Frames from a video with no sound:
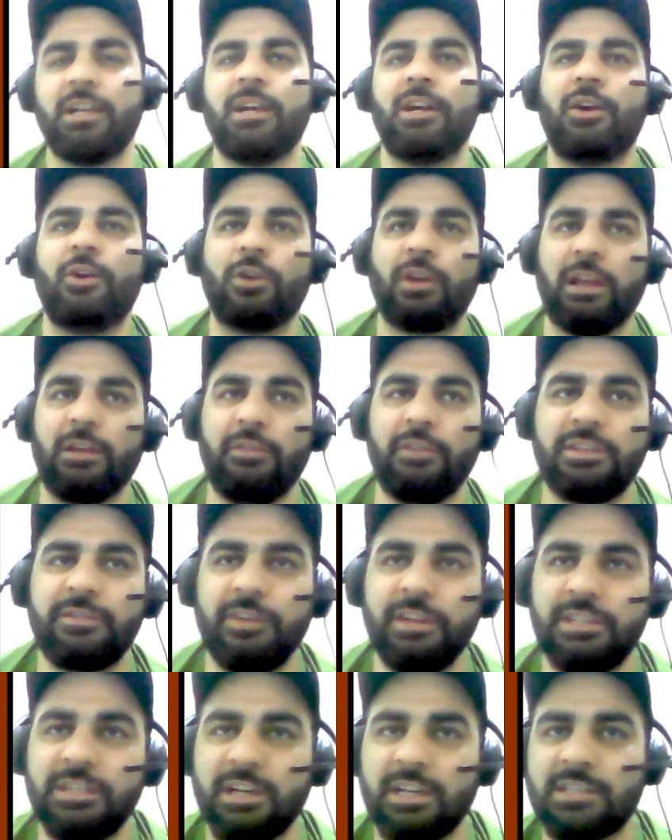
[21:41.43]
okay which
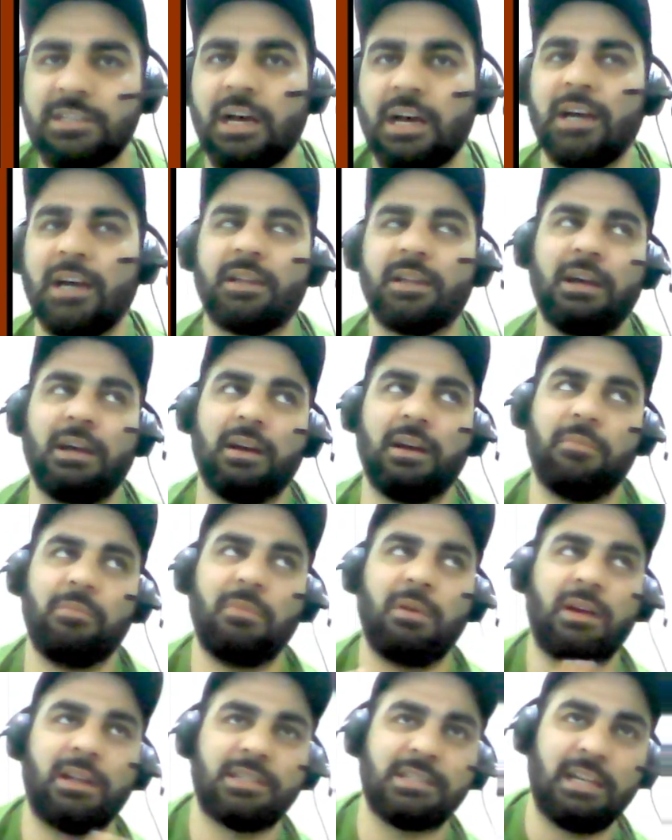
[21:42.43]
features are
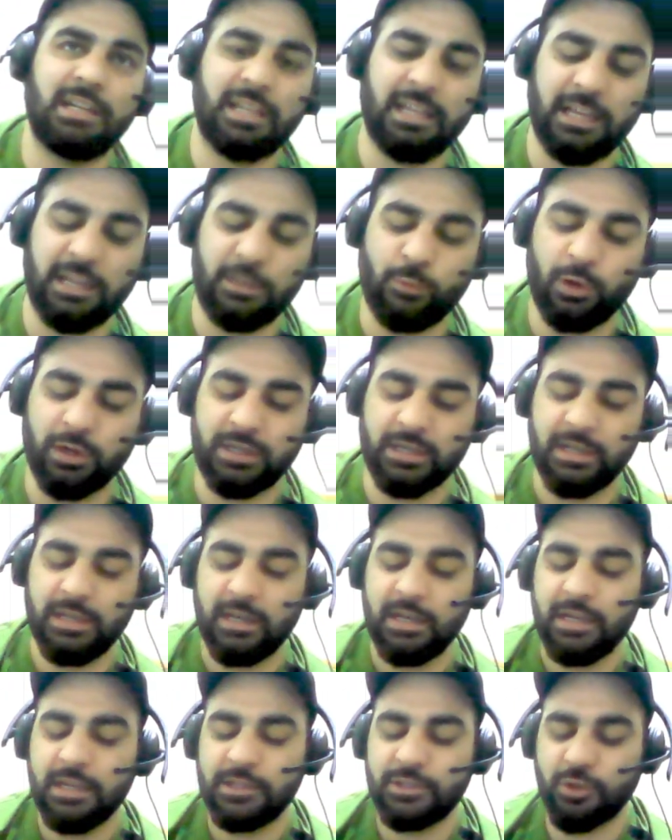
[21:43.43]
resulting in what.
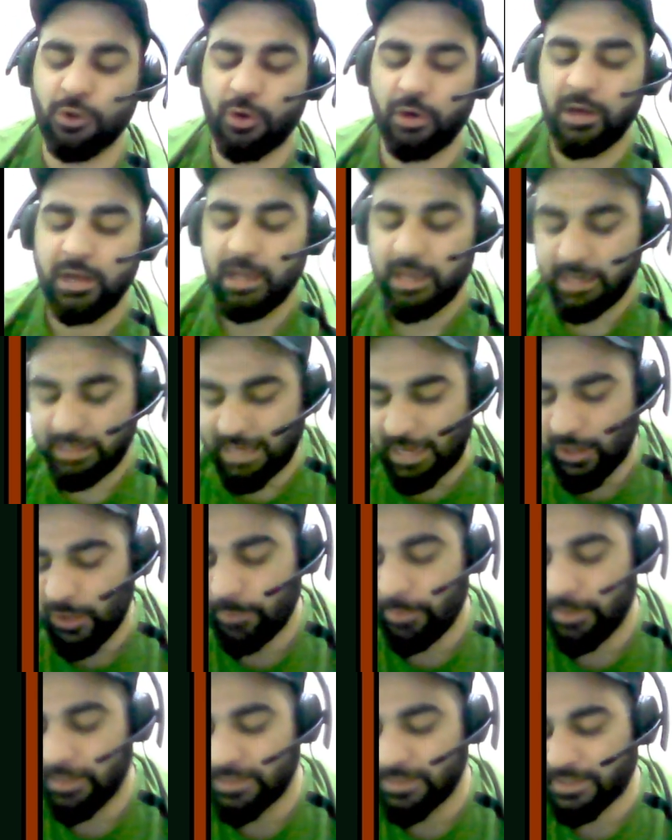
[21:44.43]
So
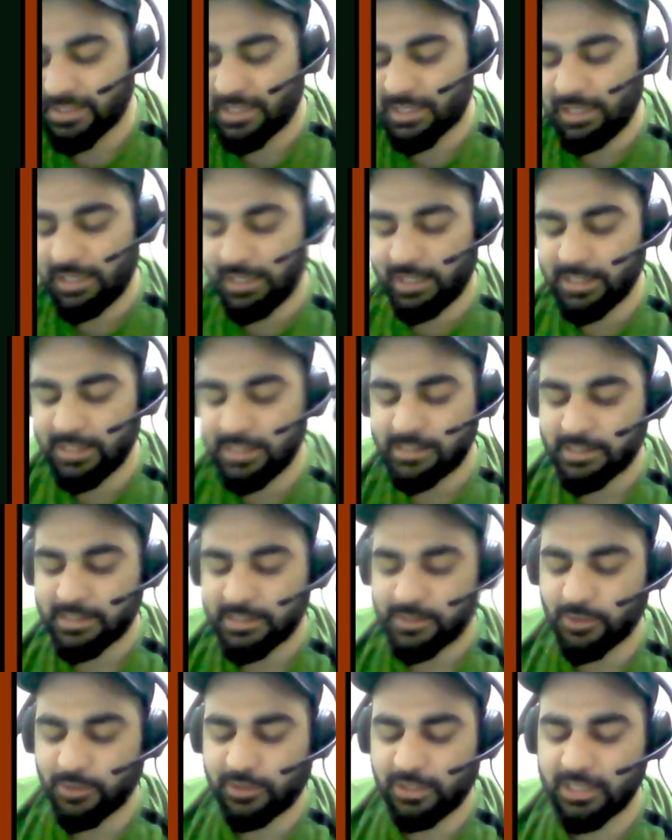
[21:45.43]
naive Bayes basically is,
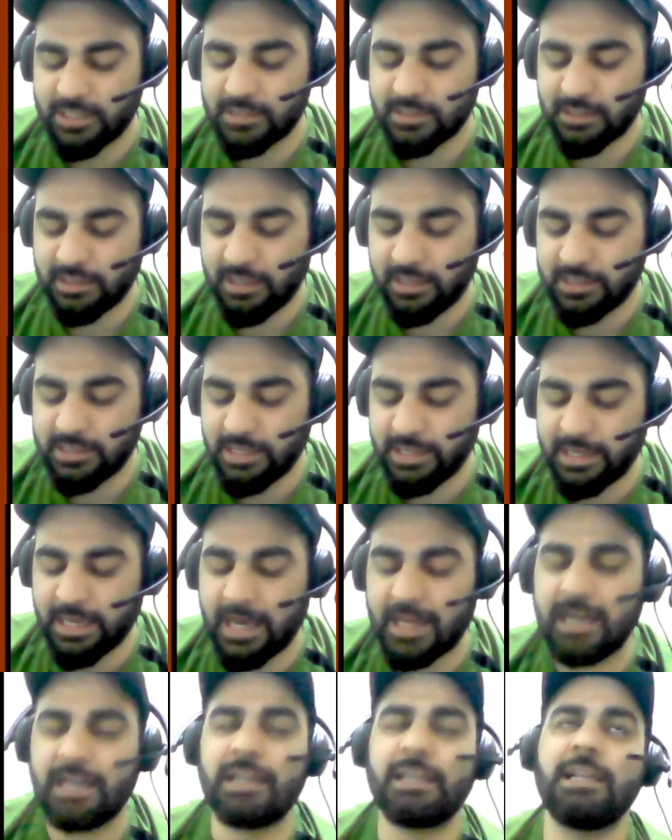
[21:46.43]
so this is
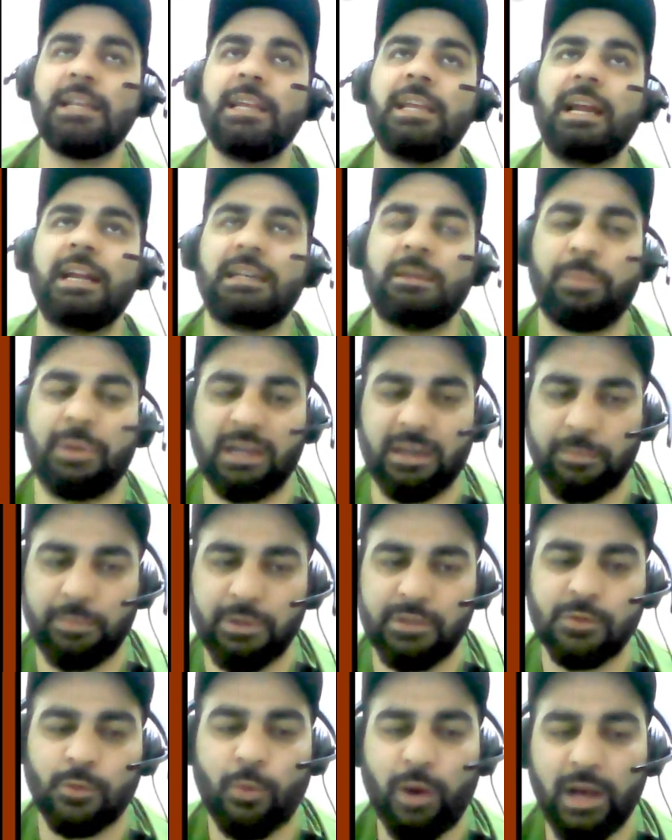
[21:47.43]
inherently
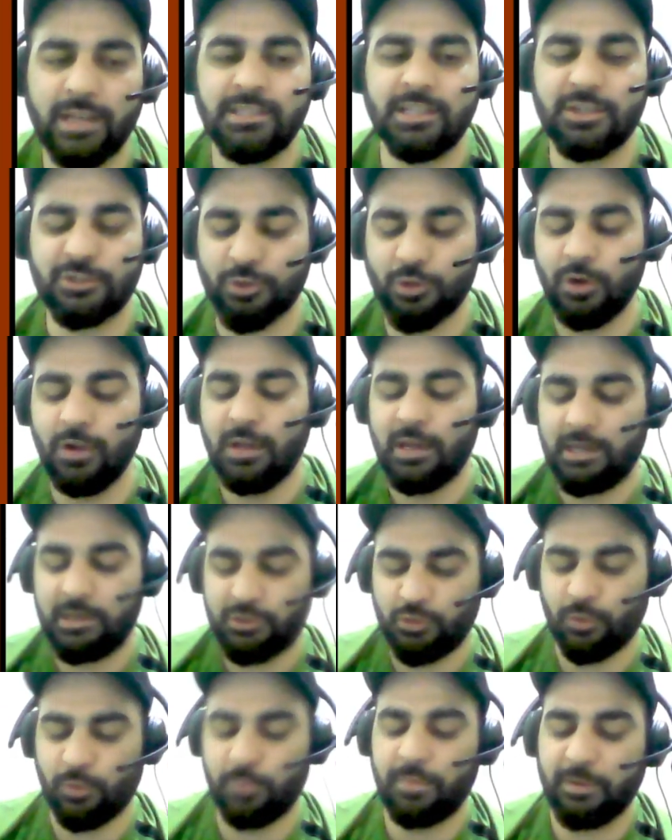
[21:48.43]
interpretable. So why is it so?
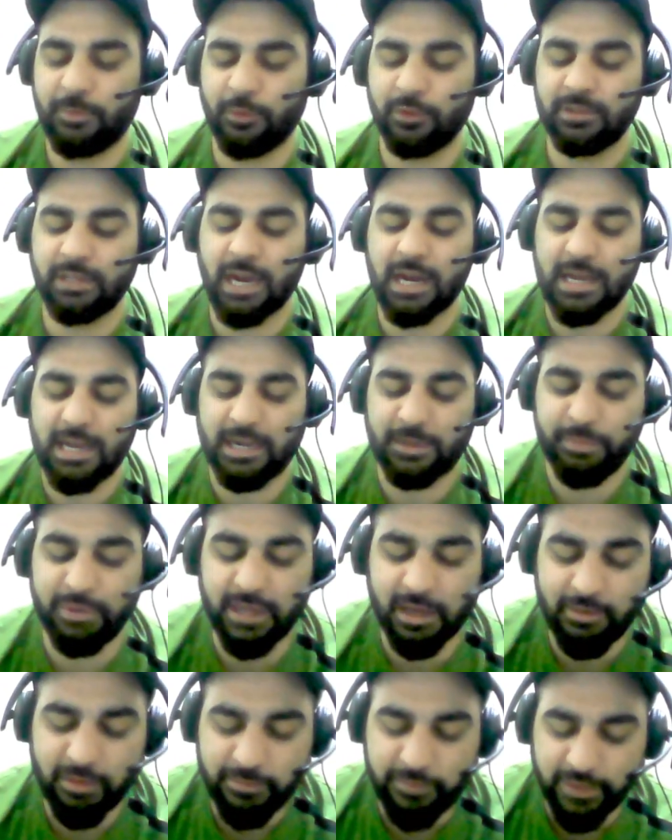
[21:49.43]
So before that, let me
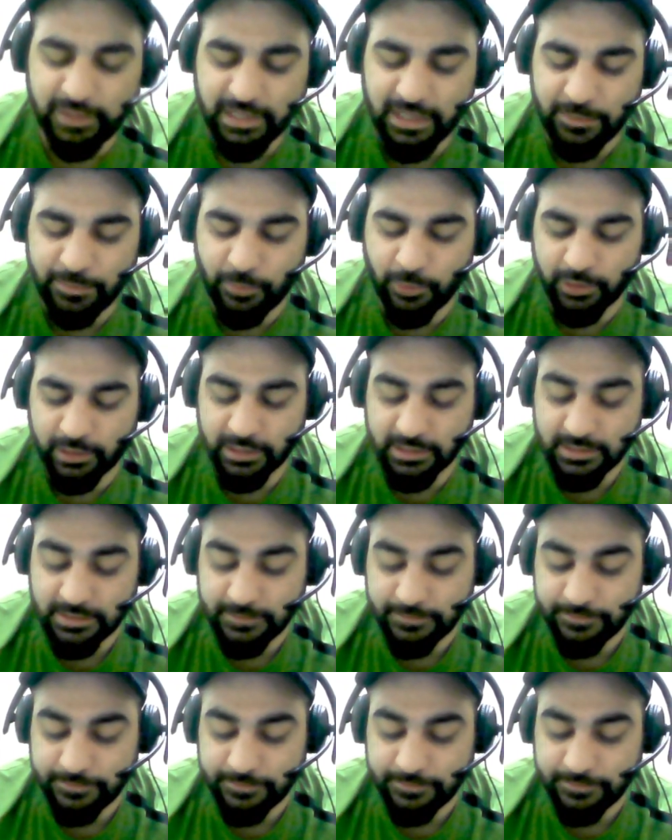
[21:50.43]
cover feature importance.